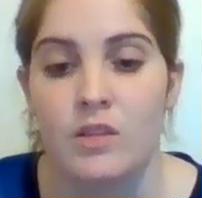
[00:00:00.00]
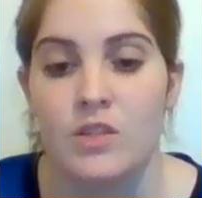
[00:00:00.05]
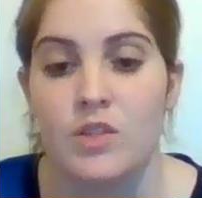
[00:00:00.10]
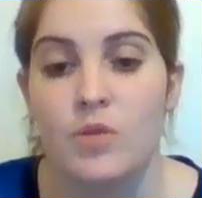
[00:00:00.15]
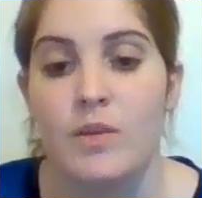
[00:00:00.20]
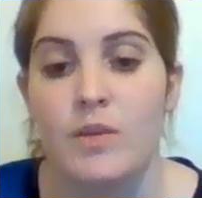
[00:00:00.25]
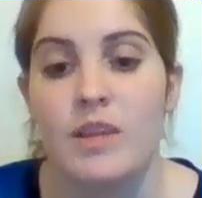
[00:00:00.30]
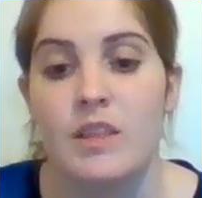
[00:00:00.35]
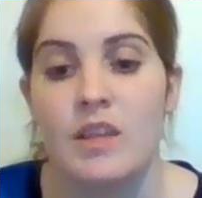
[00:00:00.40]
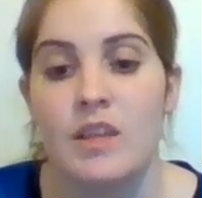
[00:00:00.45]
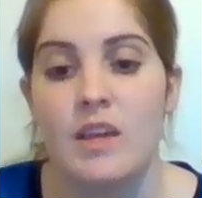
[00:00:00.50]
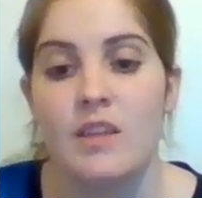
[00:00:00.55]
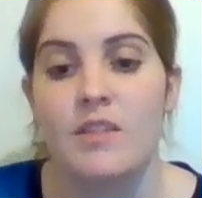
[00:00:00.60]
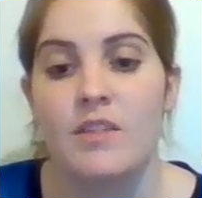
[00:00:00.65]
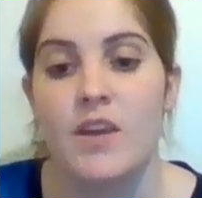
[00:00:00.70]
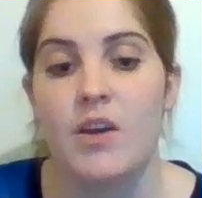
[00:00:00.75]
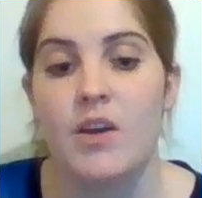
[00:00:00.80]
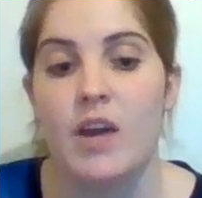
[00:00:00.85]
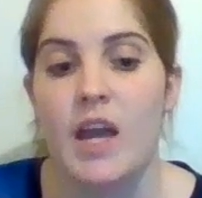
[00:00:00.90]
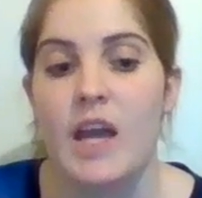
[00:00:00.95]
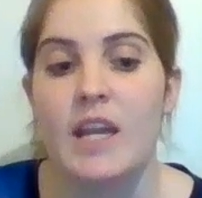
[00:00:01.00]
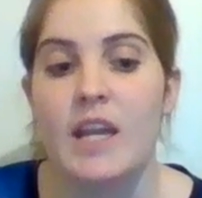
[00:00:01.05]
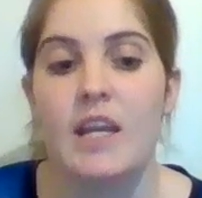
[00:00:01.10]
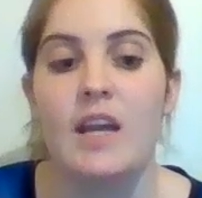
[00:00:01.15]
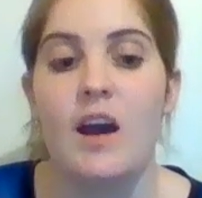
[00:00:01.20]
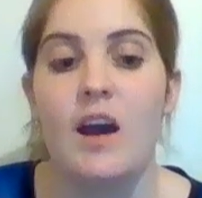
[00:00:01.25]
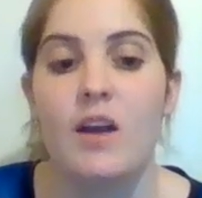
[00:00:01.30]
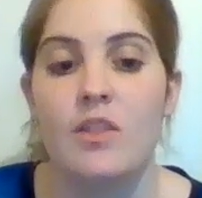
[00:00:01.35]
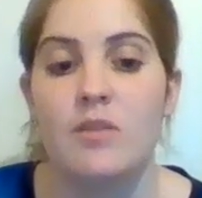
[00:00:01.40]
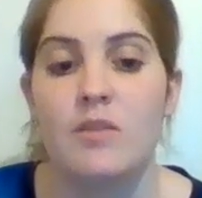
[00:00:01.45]
Do we think there are
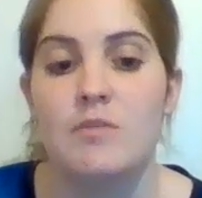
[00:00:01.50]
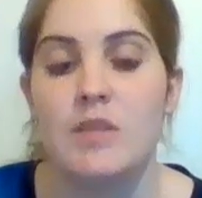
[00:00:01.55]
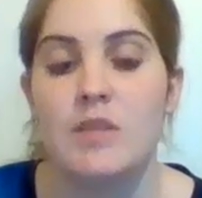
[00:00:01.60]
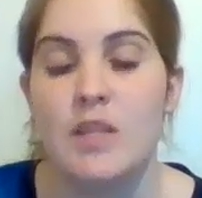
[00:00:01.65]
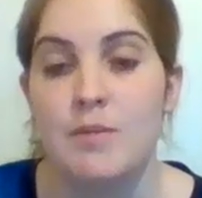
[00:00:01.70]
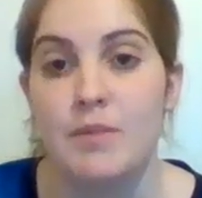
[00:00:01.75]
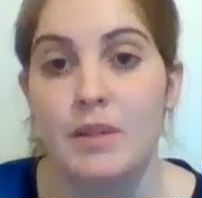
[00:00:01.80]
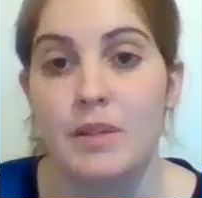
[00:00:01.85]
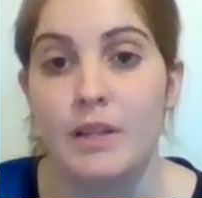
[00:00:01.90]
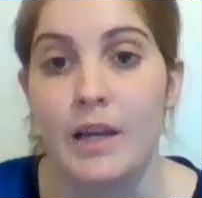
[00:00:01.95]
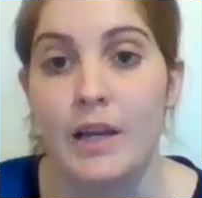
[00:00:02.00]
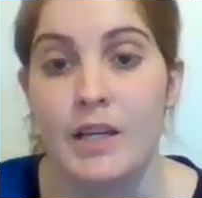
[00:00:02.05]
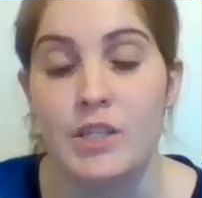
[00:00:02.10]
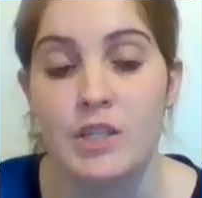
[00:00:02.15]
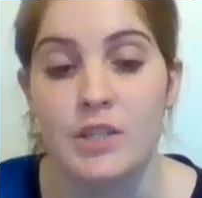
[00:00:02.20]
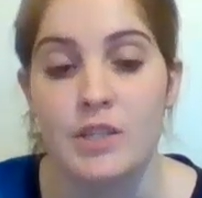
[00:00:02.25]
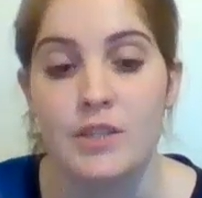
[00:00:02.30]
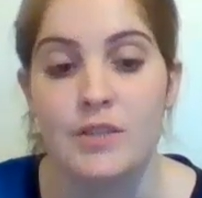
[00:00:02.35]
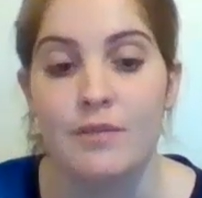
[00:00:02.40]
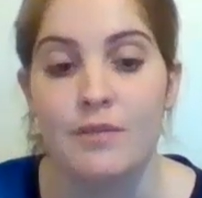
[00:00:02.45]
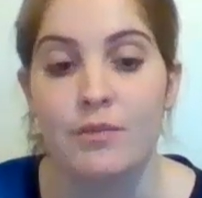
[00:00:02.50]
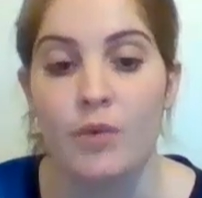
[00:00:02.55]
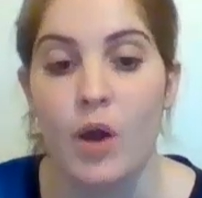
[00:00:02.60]
any other manipulations of